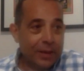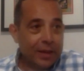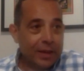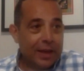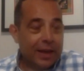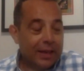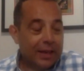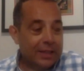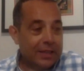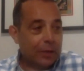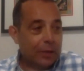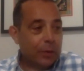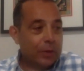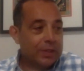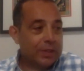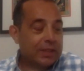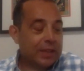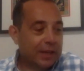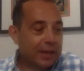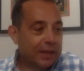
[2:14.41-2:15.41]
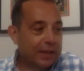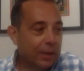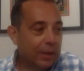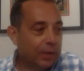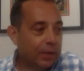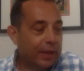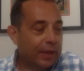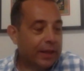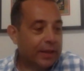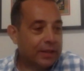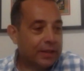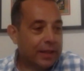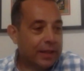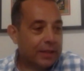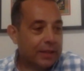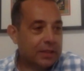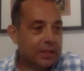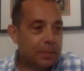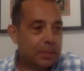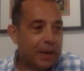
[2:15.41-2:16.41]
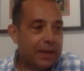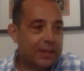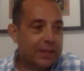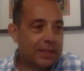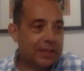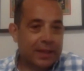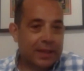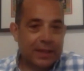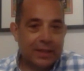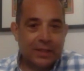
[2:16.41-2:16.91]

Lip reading: And exactly what you're saying there with that space there.